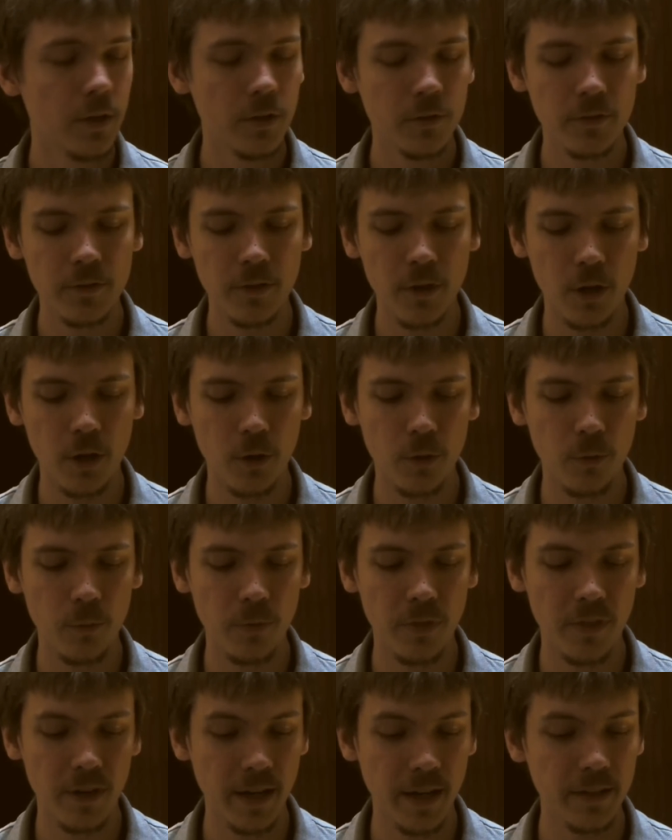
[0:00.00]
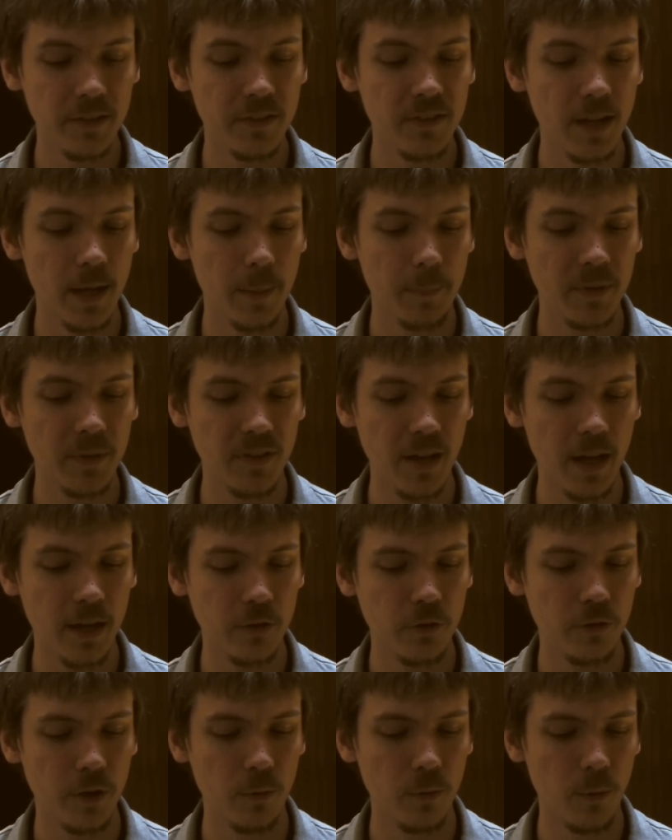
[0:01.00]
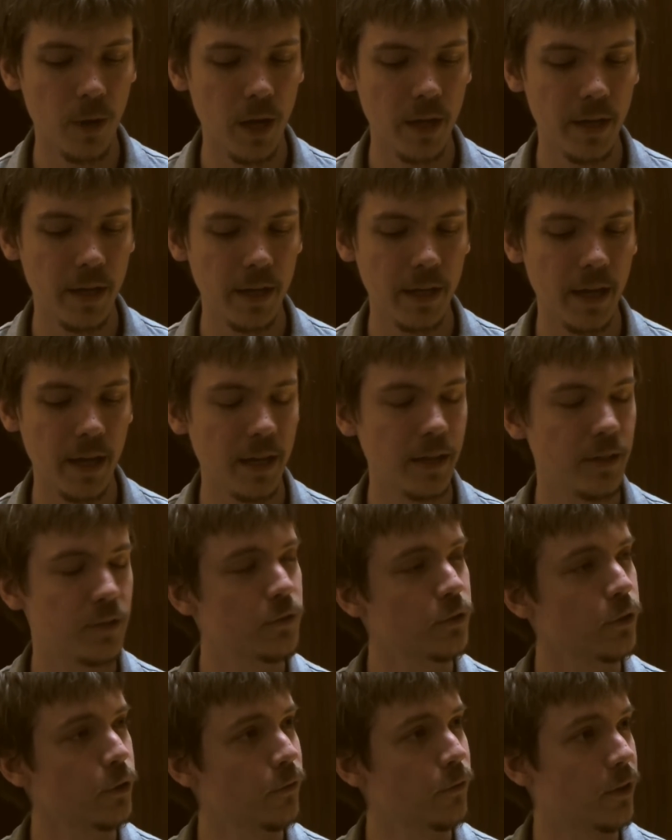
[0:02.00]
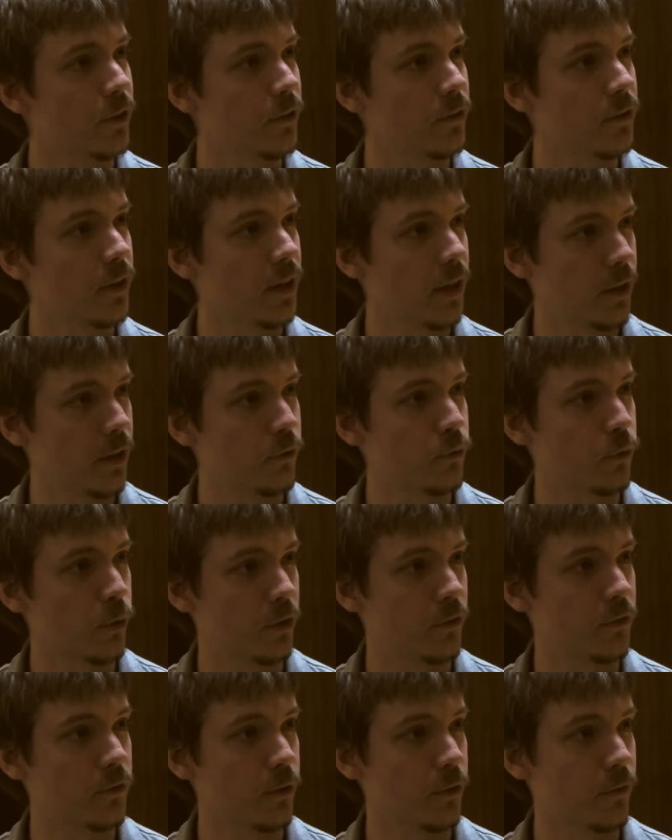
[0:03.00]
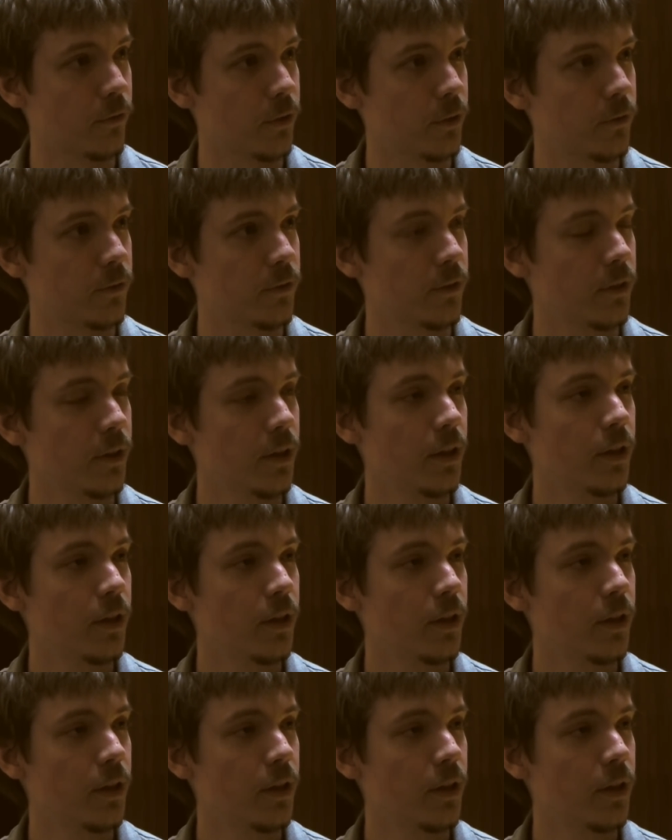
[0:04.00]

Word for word: So the next step is actually writing a service, an Android service,